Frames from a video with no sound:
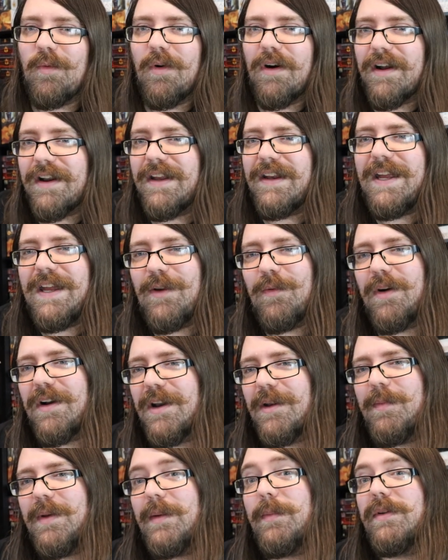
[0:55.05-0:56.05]
wanted. He
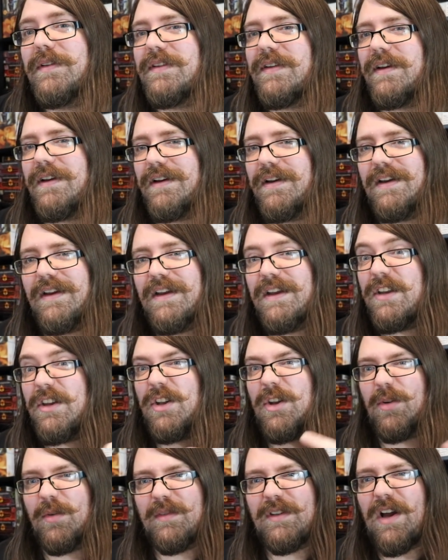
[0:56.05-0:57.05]
wanted people to,
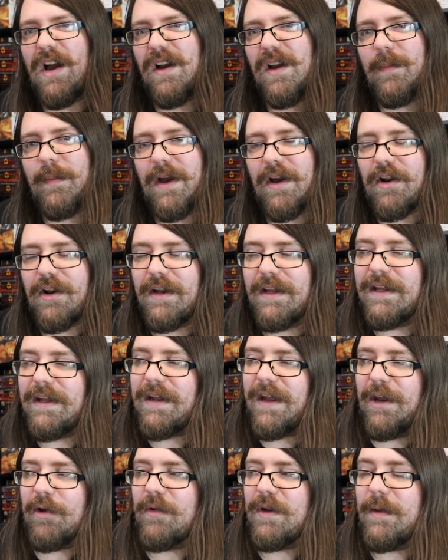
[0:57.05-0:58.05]
you know, talk about it and
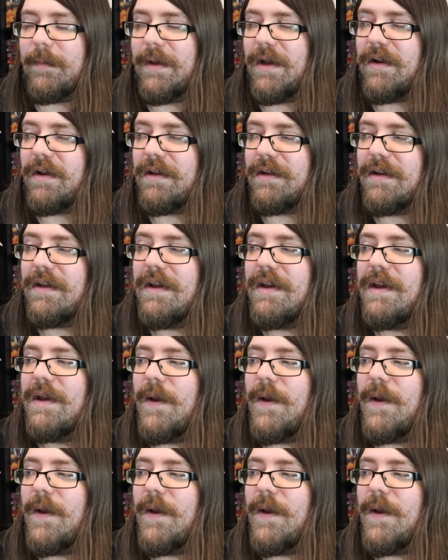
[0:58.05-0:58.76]
get angry about it.